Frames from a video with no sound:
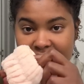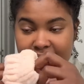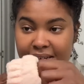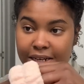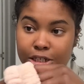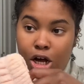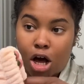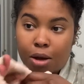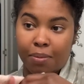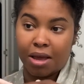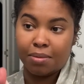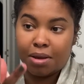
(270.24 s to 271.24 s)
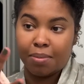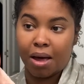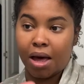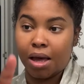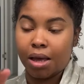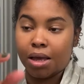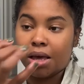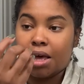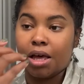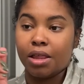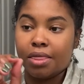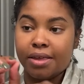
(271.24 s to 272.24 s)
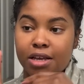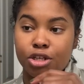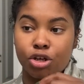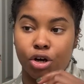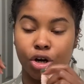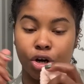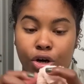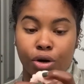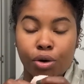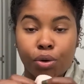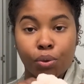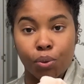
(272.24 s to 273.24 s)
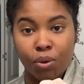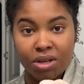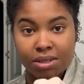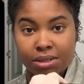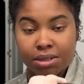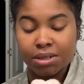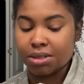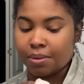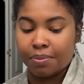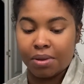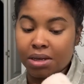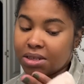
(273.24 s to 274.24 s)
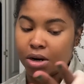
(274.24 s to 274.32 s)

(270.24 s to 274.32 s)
that TikTok made me buy. These are wrist somethings.